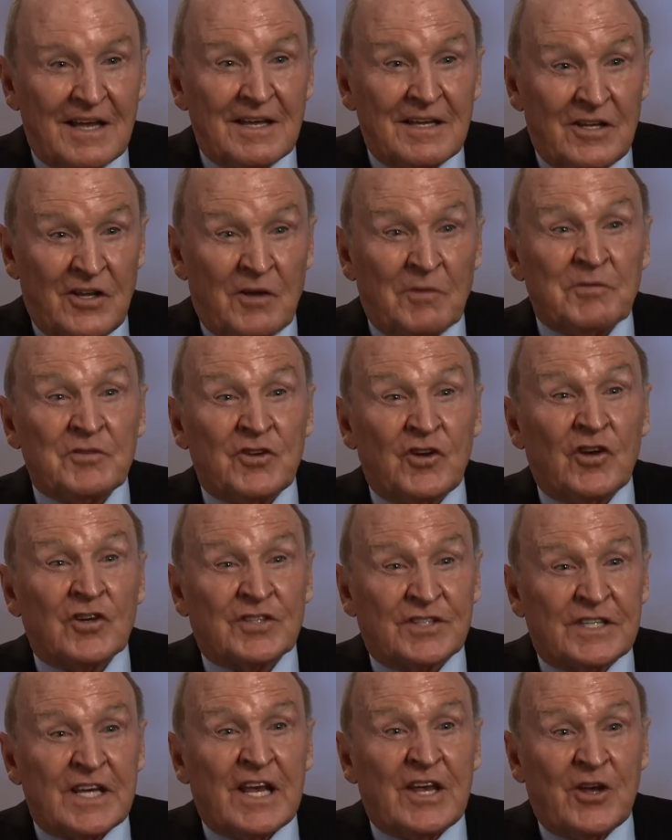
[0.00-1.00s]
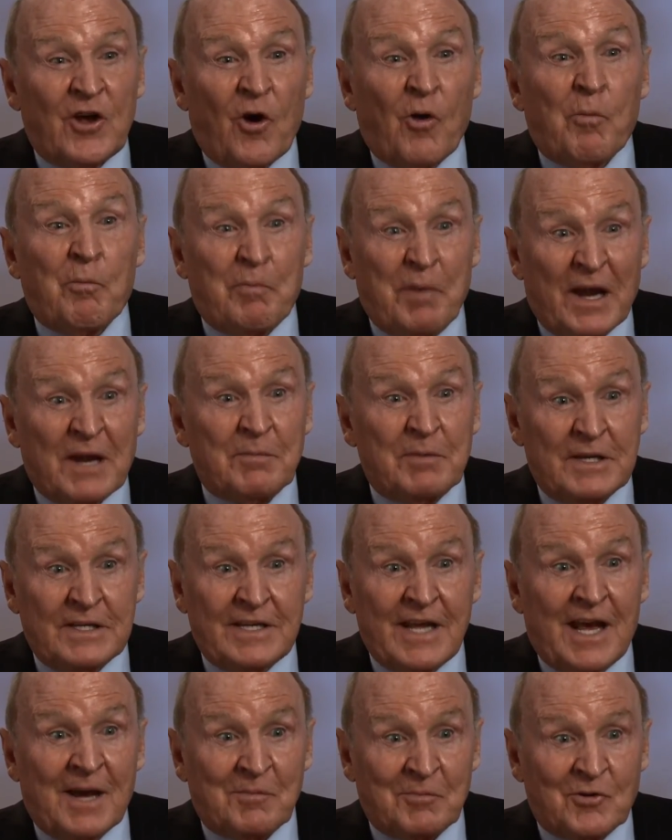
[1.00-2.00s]
Your, your CEO better be
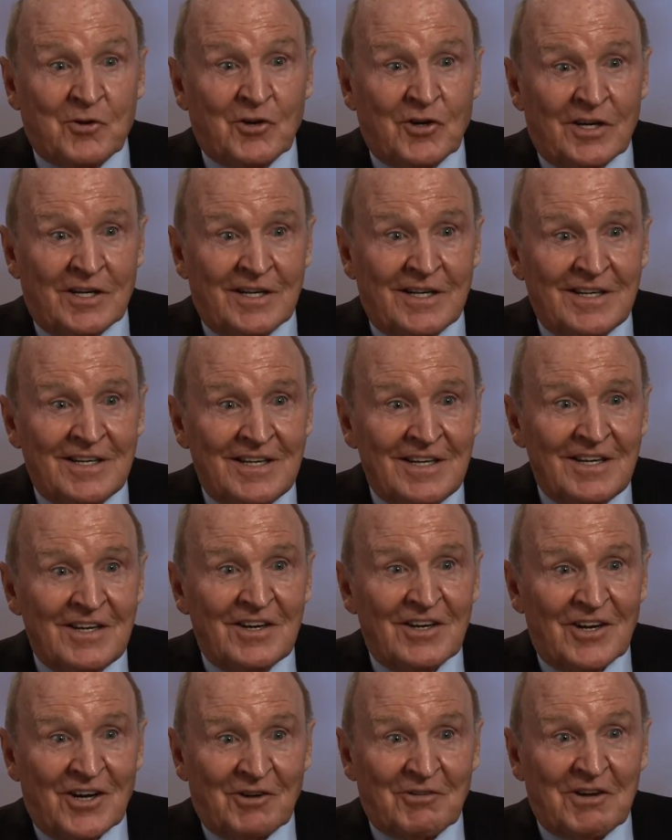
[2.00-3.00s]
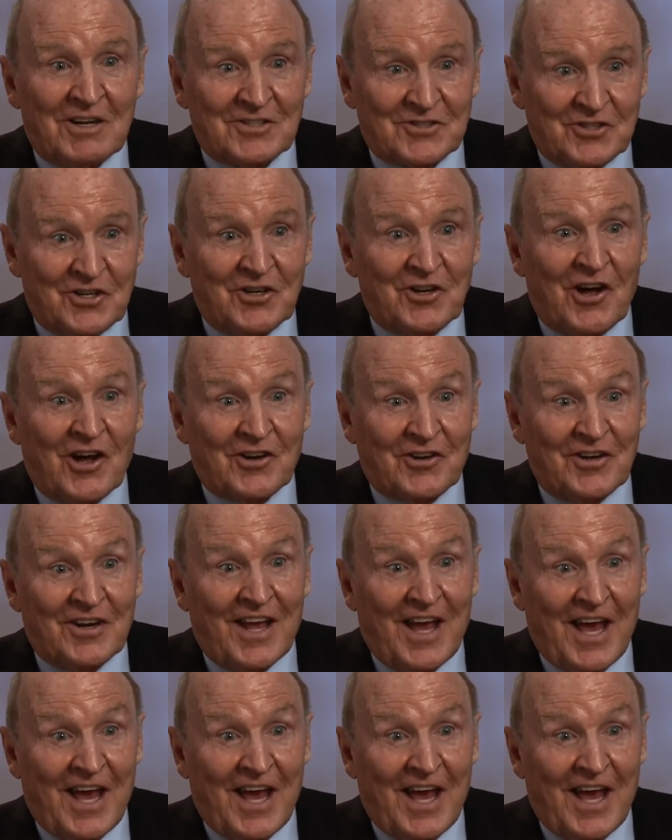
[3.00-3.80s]
damn good, or else you're not going to